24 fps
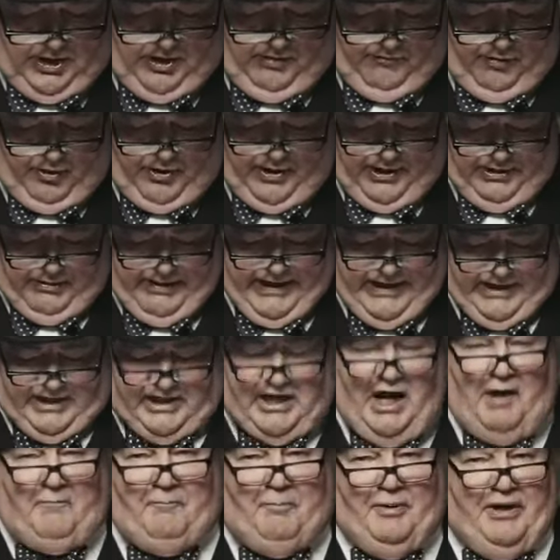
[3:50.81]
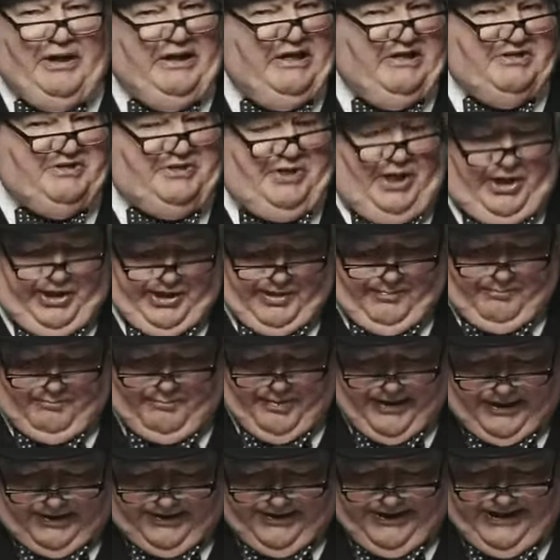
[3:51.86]
For a great company is not a
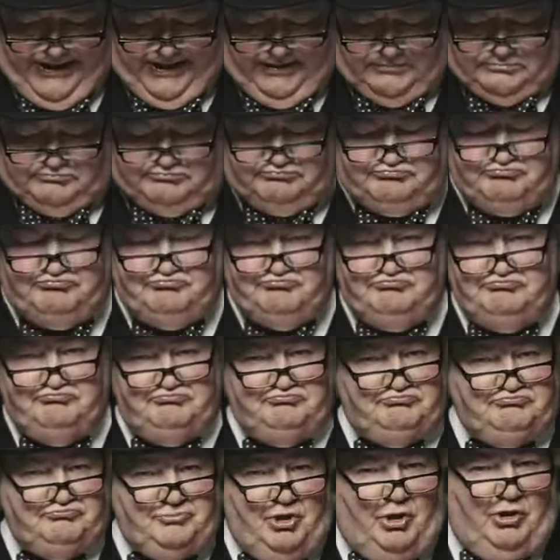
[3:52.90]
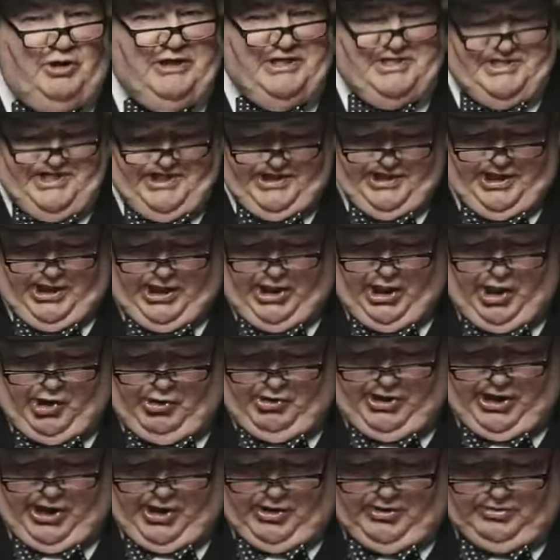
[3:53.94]
building, nor is it a
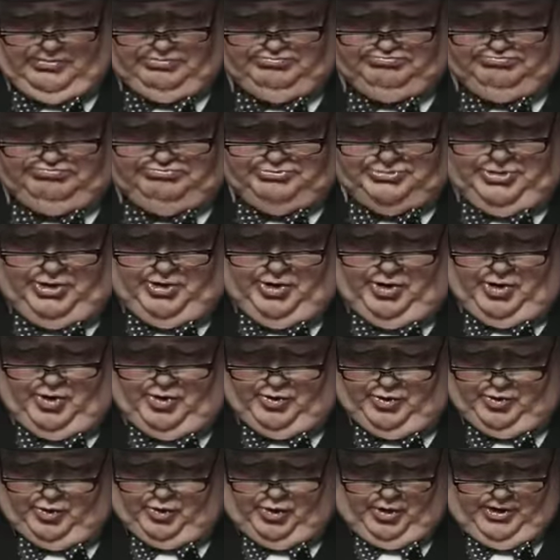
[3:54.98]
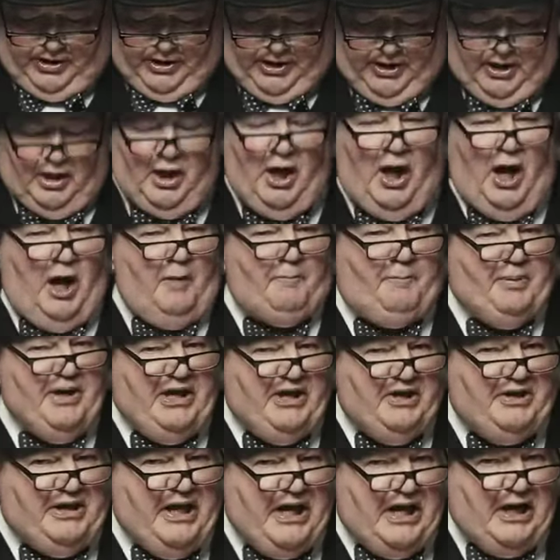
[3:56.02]
logo, nor a
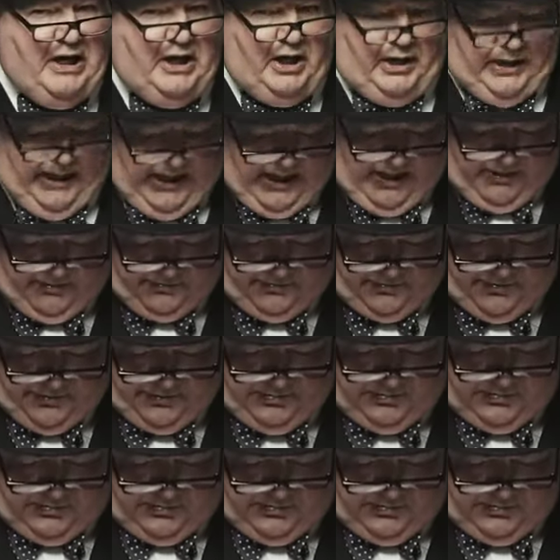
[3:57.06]
P&L account.